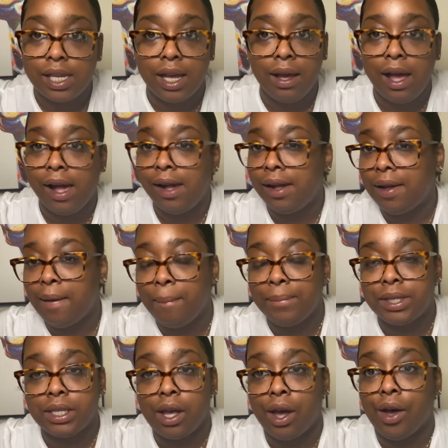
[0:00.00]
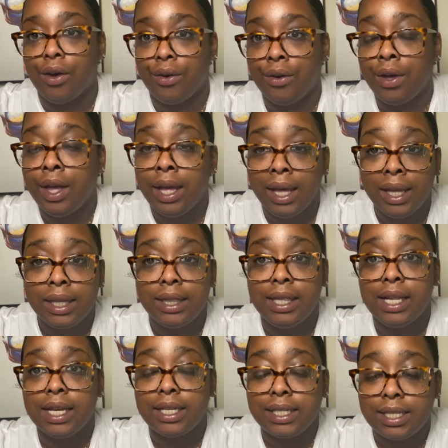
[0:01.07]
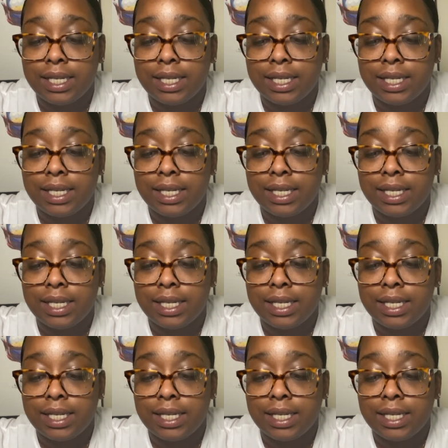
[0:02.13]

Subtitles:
So this